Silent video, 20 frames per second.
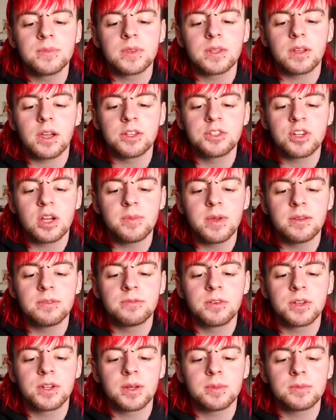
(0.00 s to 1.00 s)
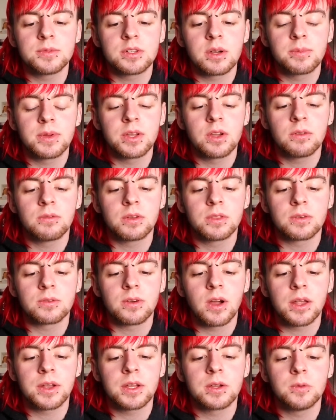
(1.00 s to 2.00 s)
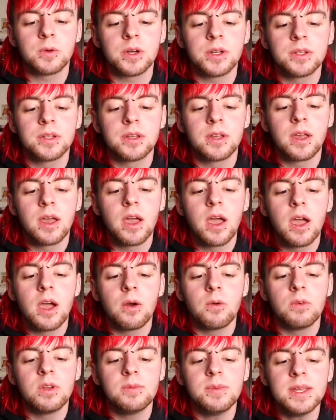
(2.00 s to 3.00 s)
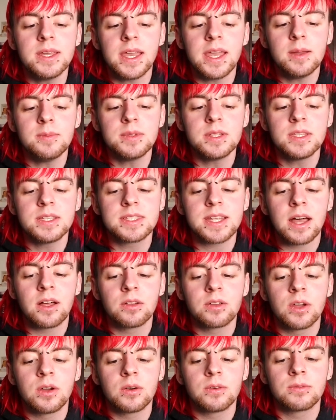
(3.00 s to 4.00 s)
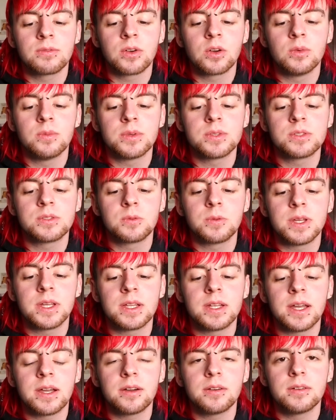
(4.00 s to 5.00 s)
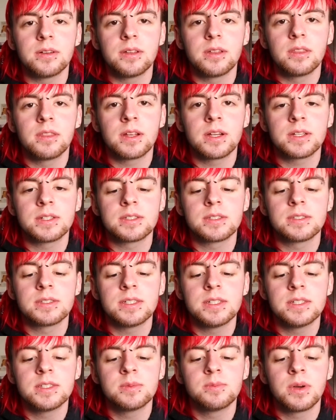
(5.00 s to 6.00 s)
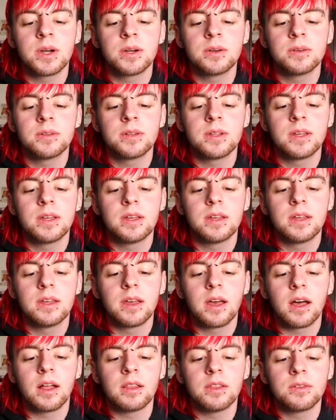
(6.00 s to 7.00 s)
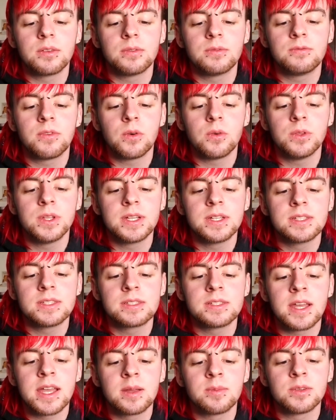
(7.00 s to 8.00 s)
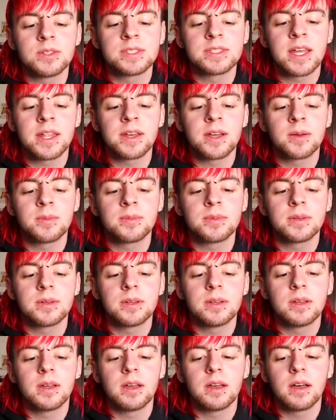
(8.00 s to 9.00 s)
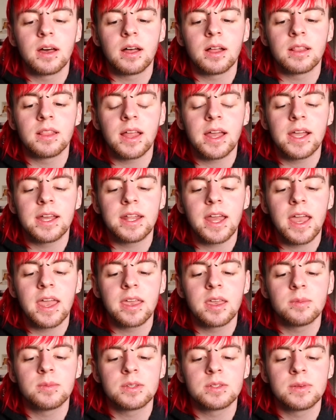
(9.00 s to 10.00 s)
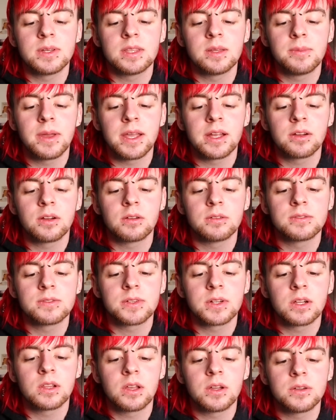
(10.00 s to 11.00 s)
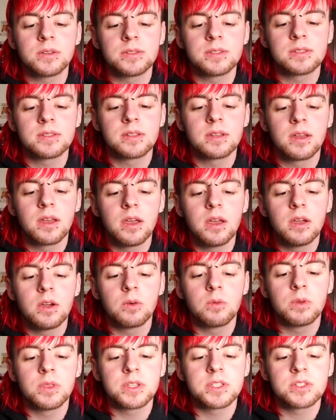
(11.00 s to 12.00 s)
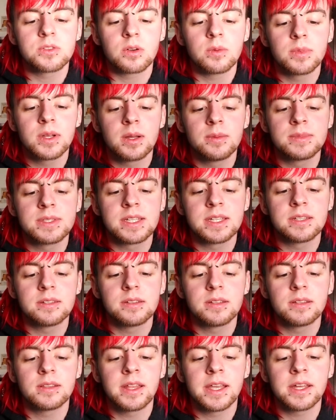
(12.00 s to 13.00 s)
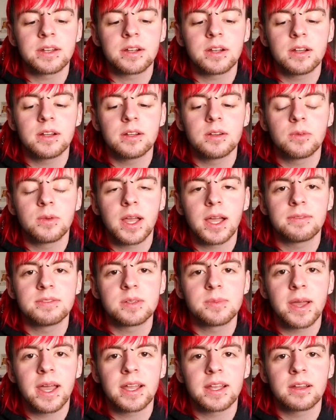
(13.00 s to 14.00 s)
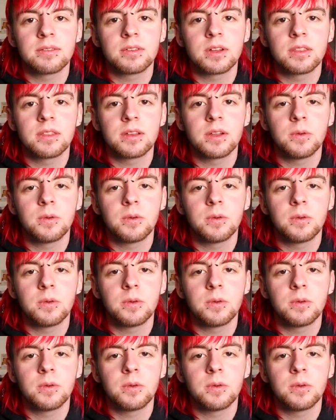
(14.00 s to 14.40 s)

I draw my foot up, dripping over the rotting wood. We've been camped at this alcove for almost a week now. There's C's boat, a little folding table set up, a line hanging between the mangroves for clothes. When the storm comes in, later, we'll have to pack everything